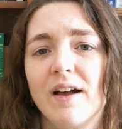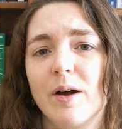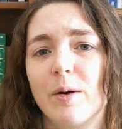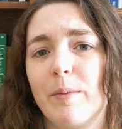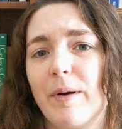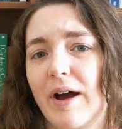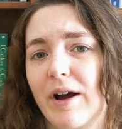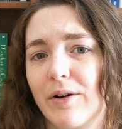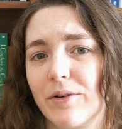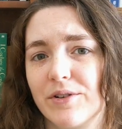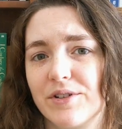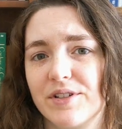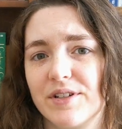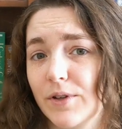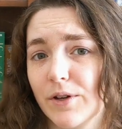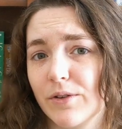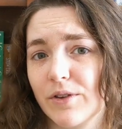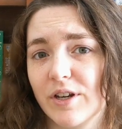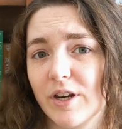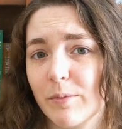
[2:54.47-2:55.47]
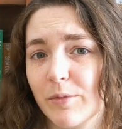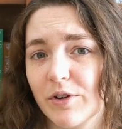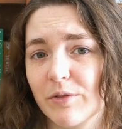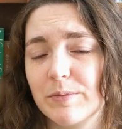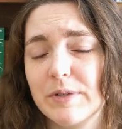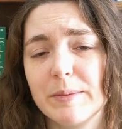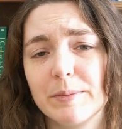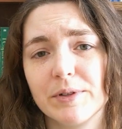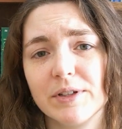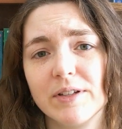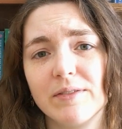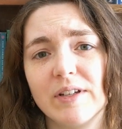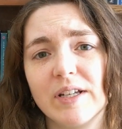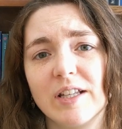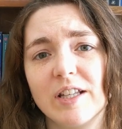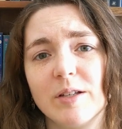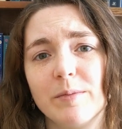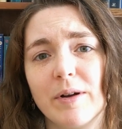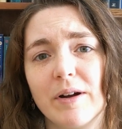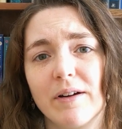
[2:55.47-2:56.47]
about the number of people
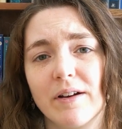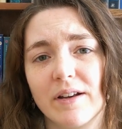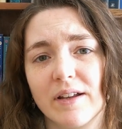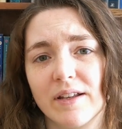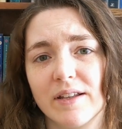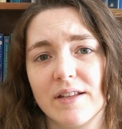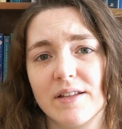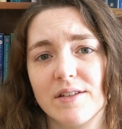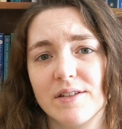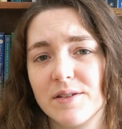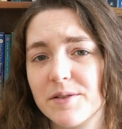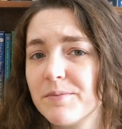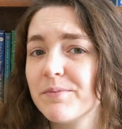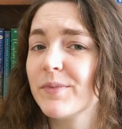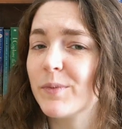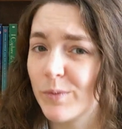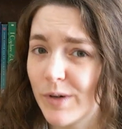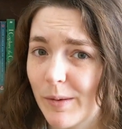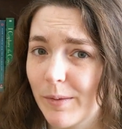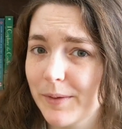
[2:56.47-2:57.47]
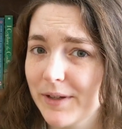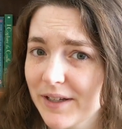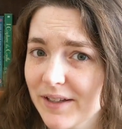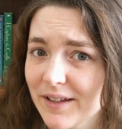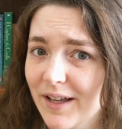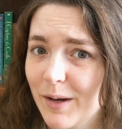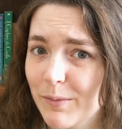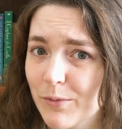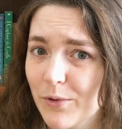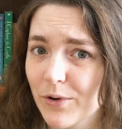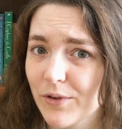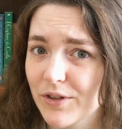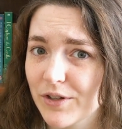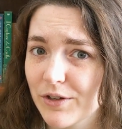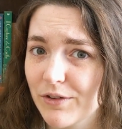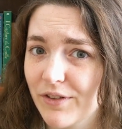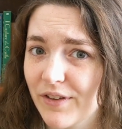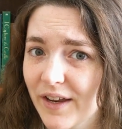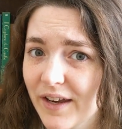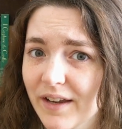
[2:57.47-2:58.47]
living in the Americas, probably a lot more
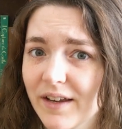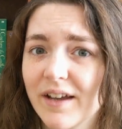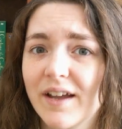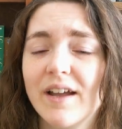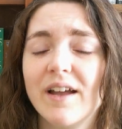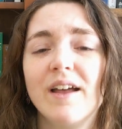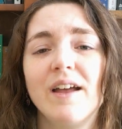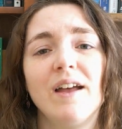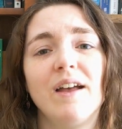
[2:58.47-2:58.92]
than you think,